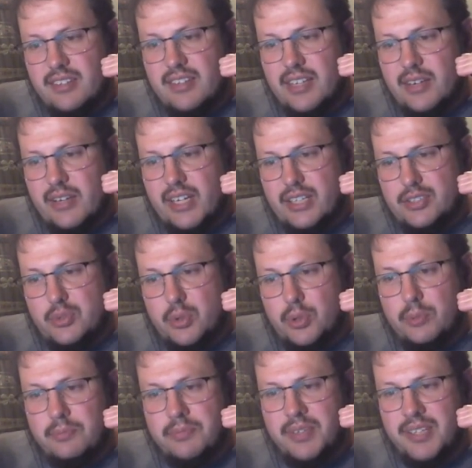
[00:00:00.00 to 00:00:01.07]
Now I got to
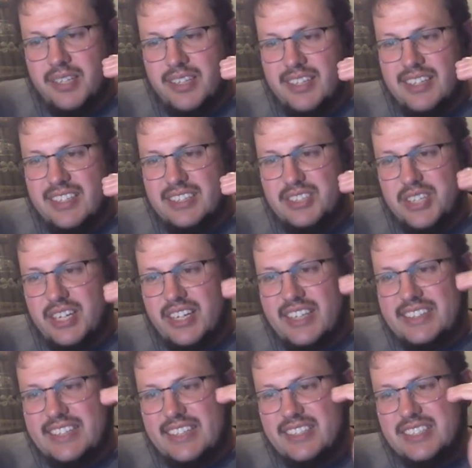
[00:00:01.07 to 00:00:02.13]
scroll because you got to
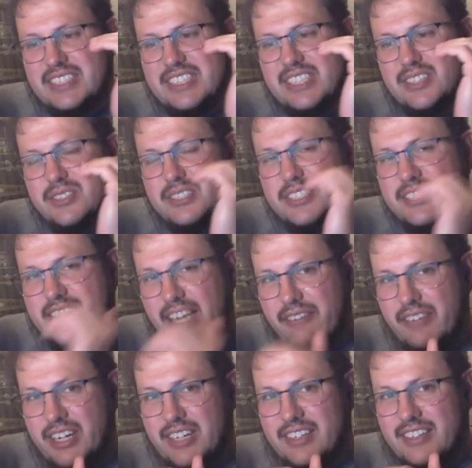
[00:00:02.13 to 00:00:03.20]
get down to tier
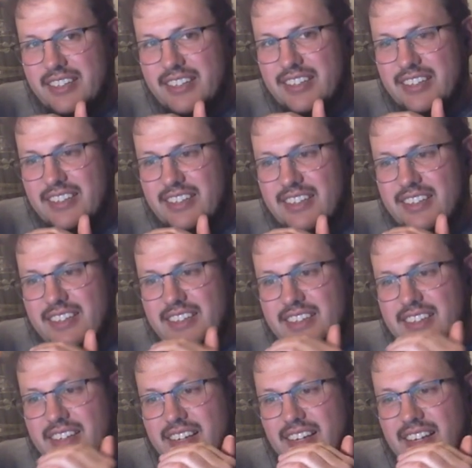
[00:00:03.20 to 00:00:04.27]
7.
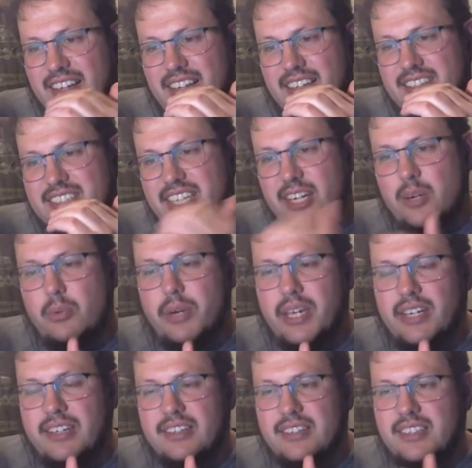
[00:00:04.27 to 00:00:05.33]
Tanner
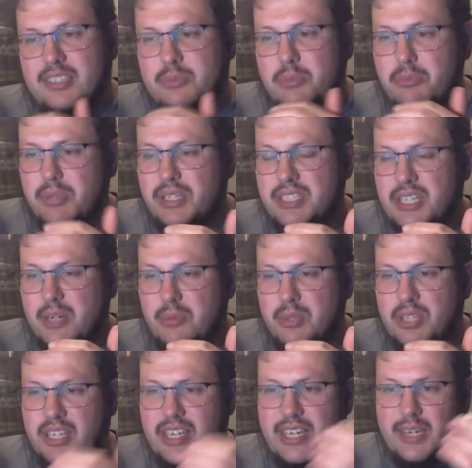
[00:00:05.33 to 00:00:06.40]
Witt. He's been pretty terrible
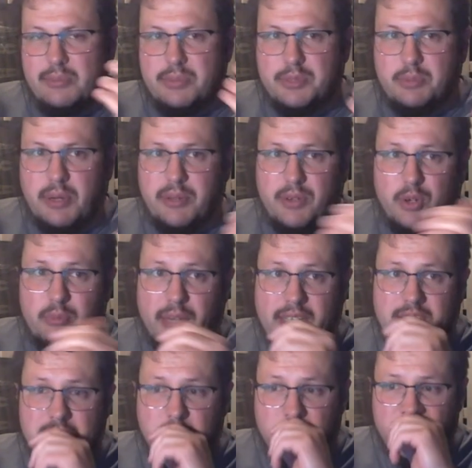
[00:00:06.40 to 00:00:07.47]
in the Cape. He's probably going
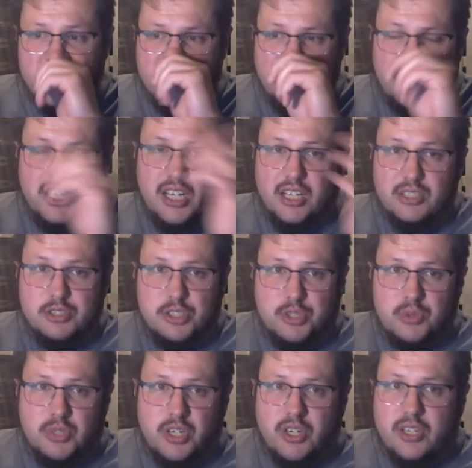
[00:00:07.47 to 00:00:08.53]
back to school. He's a young
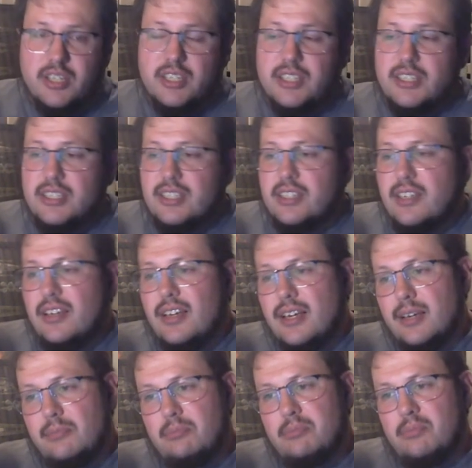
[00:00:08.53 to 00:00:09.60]
junior.
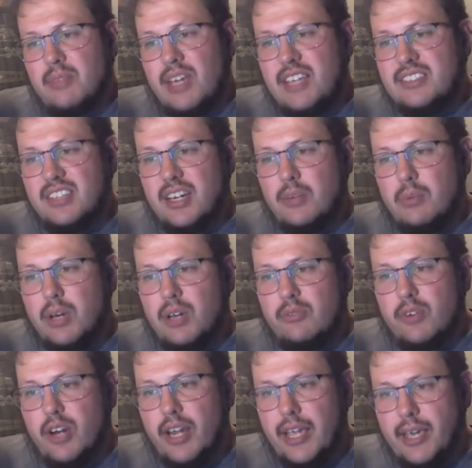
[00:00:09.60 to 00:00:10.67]
Hasn't gone well
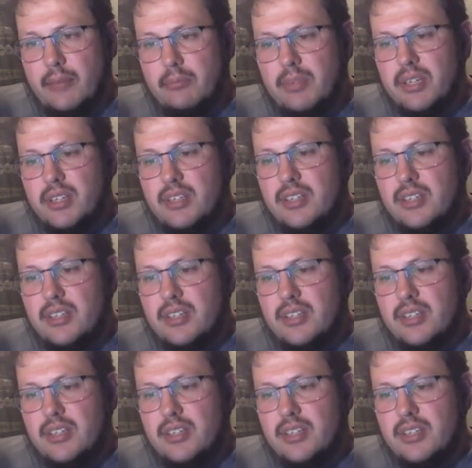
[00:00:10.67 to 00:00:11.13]
for him,